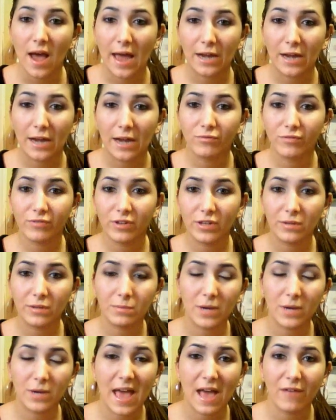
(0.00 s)
I don't
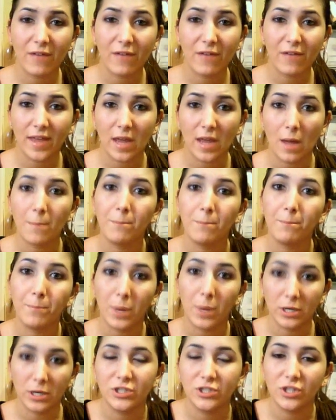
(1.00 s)
really want to have like a
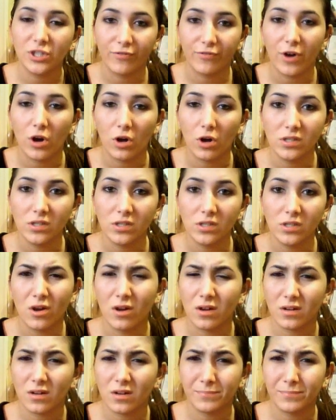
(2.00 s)
bunch of hauls
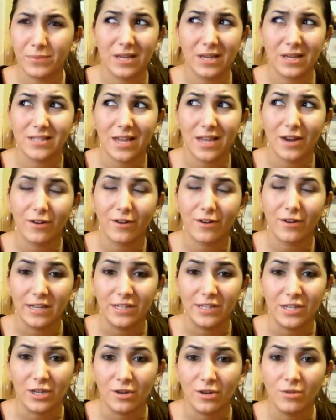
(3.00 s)
because I
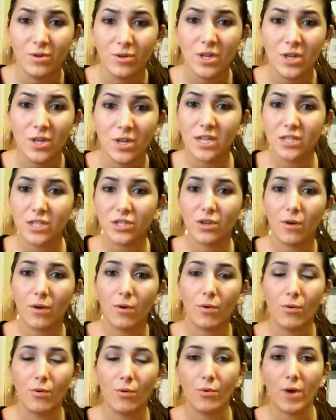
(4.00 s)
already do.
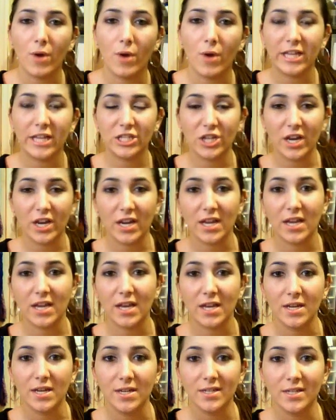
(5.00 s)
So I try
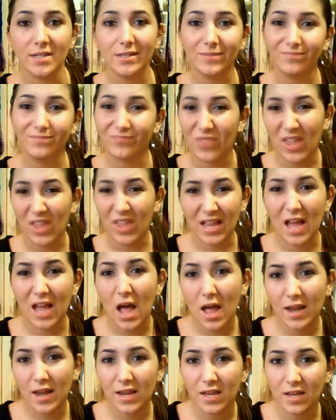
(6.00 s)
to like
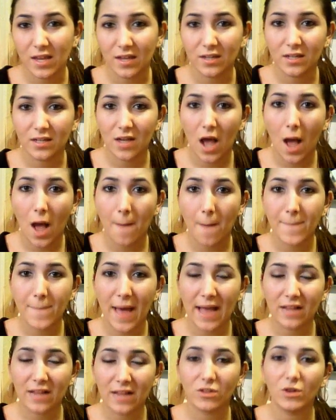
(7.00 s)
kind of
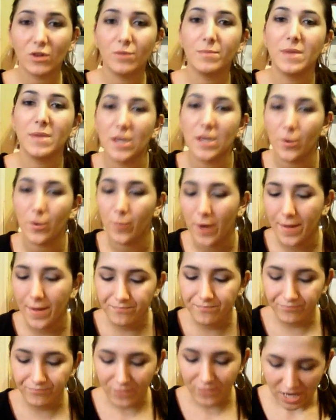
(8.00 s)
compact them into one.